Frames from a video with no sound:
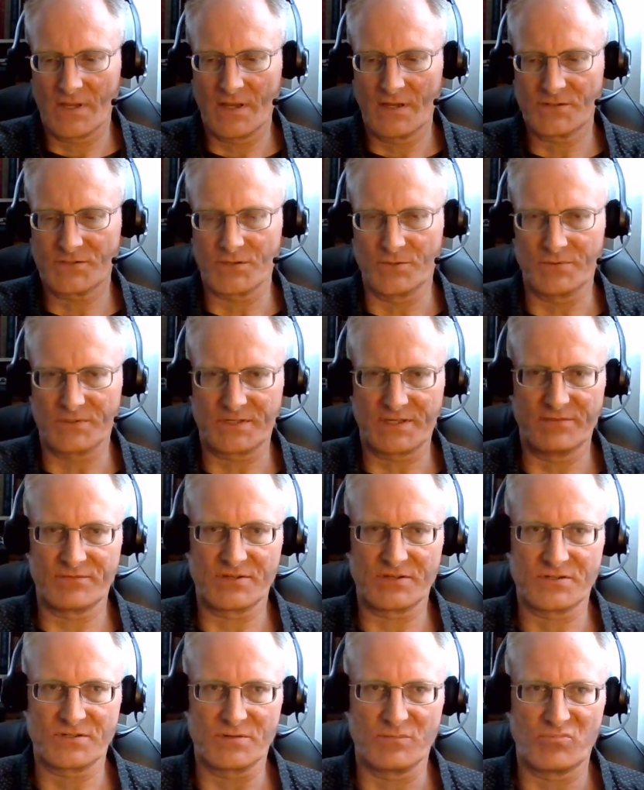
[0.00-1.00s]
So it gives
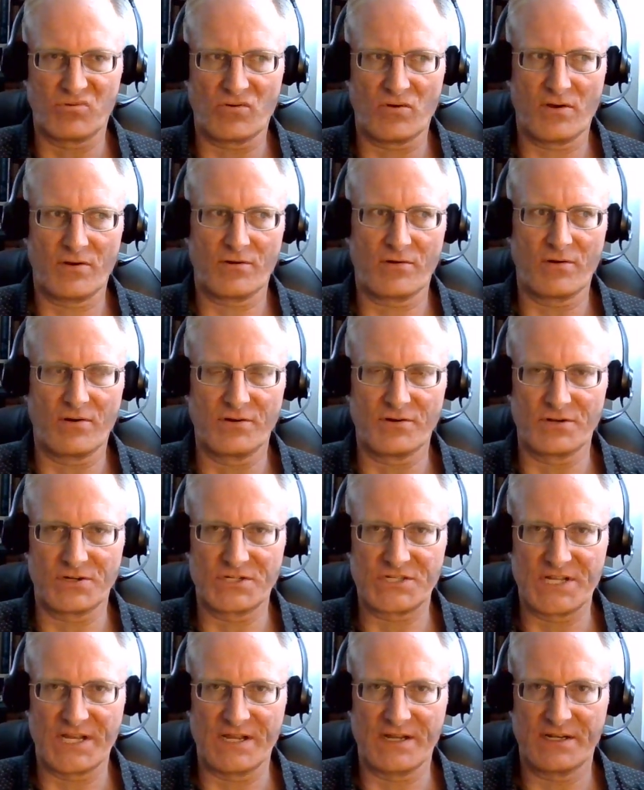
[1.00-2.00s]
us a broader
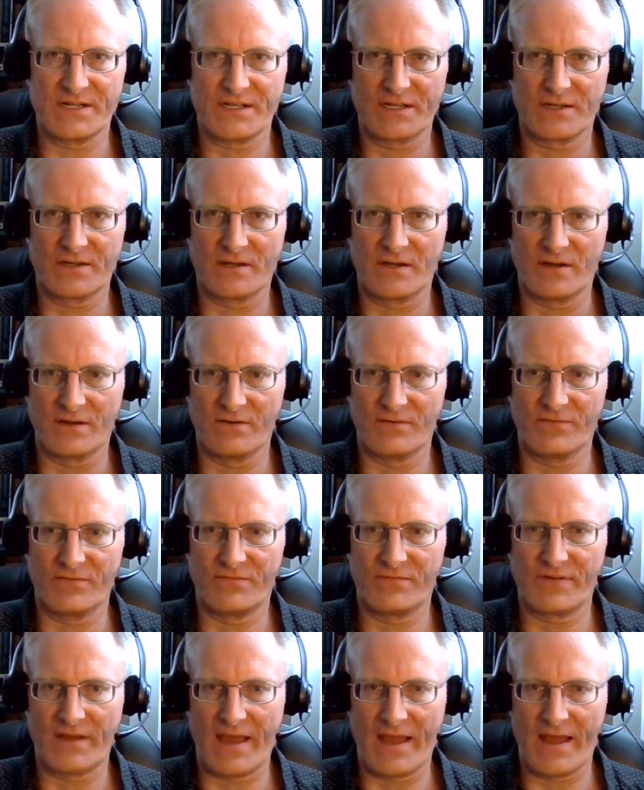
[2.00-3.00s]
understanding
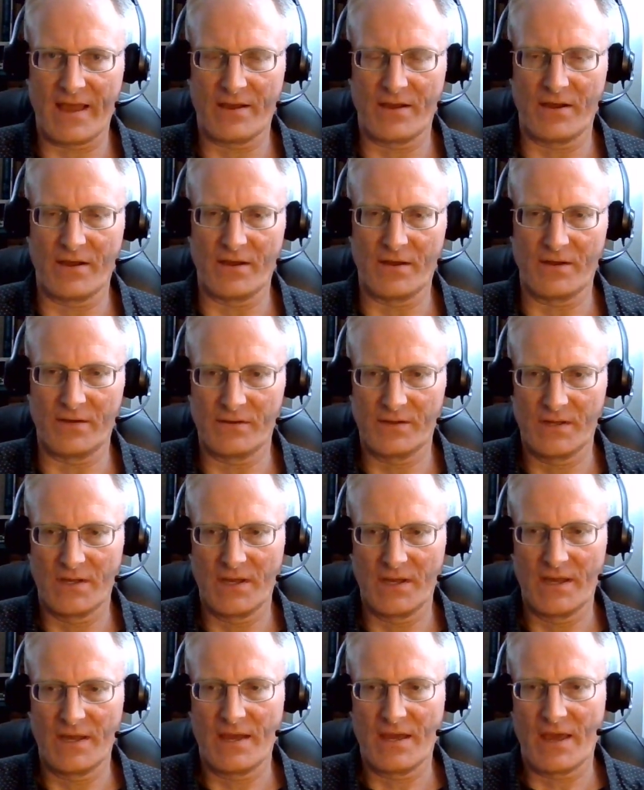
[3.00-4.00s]
of
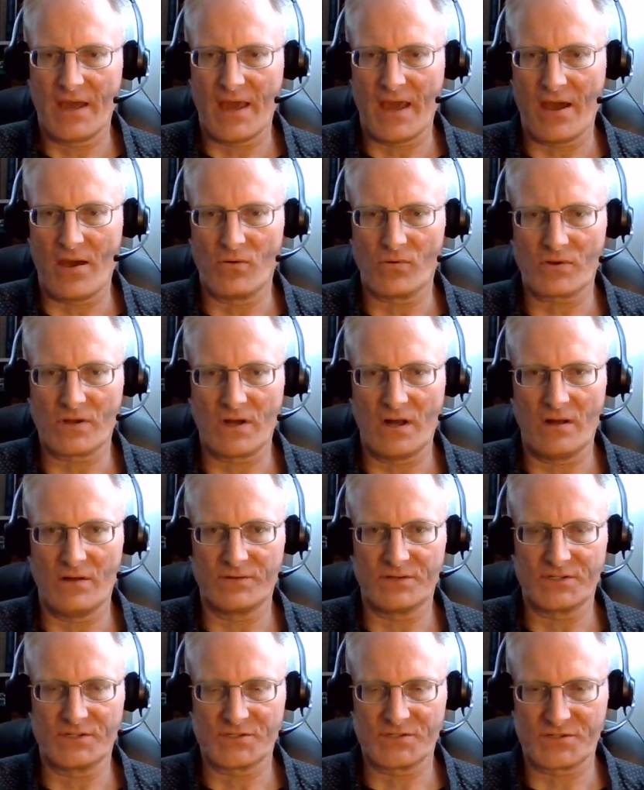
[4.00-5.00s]
how
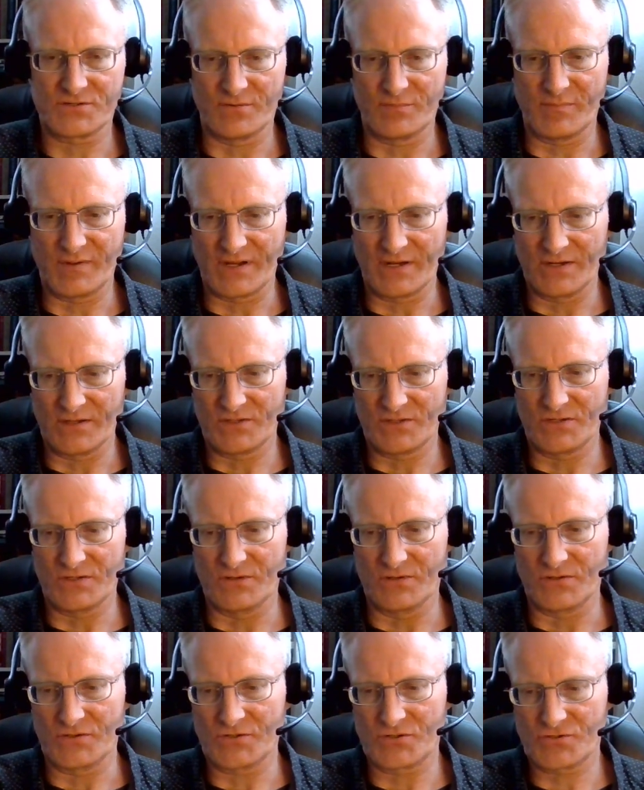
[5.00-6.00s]
colonists are beginning
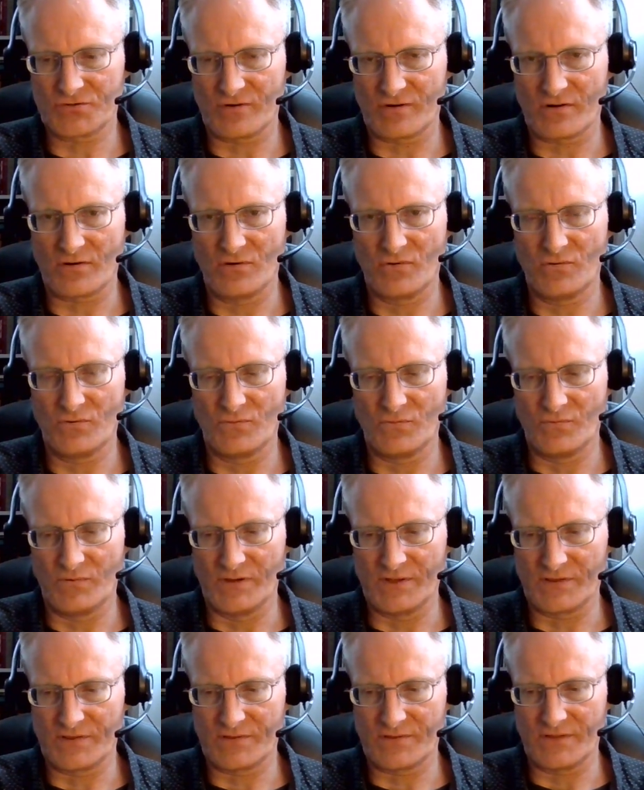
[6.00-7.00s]
to struggle
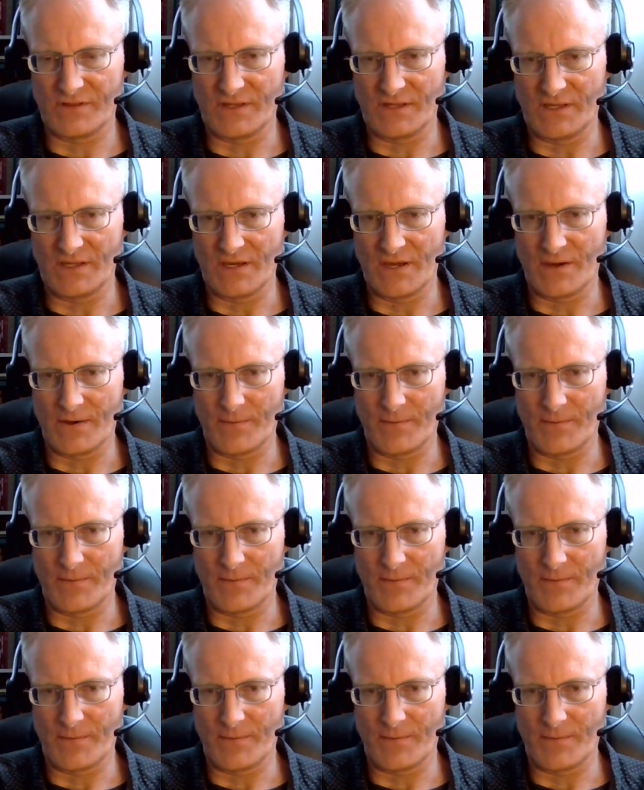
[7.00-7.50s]
with the